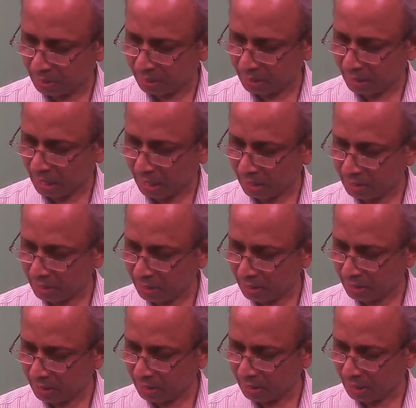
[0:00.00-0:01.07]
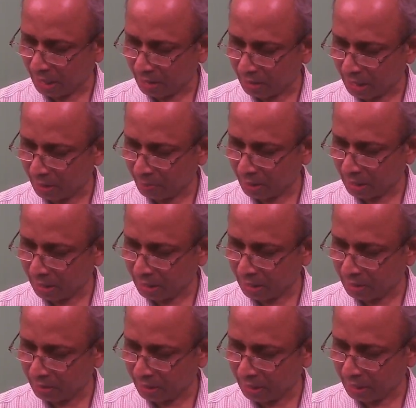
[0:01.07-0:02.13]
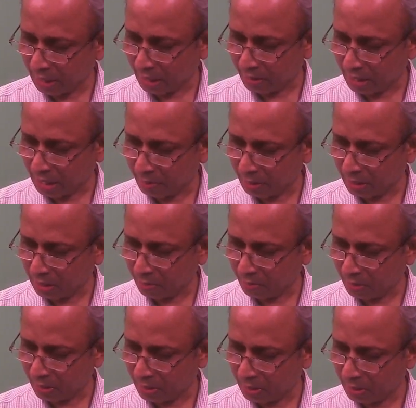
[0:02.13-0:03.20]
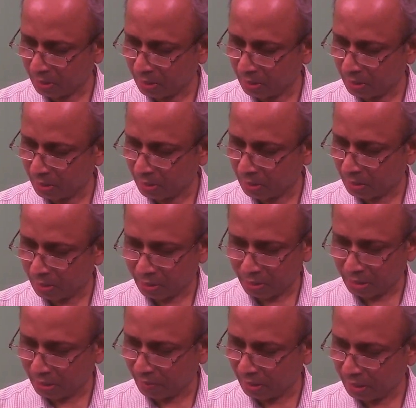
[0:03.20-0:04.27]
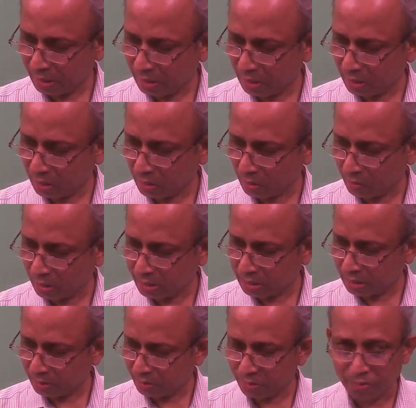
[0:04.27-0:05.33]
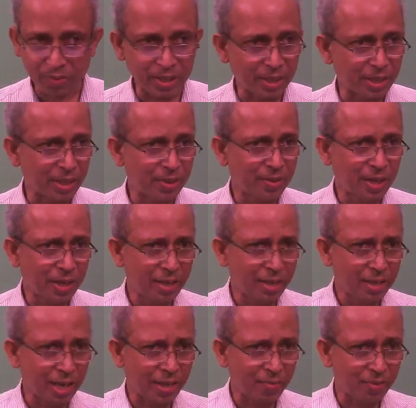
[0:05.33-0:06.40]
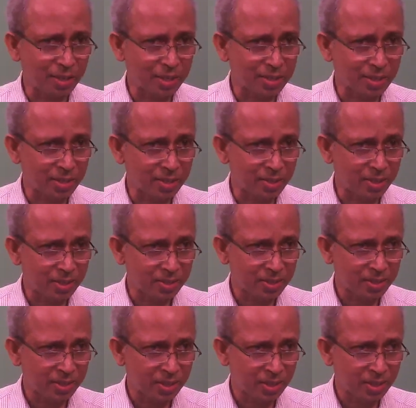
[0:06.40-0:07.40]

The another assignment related thing, assignment number 7, question 15. Is there any clarification on this?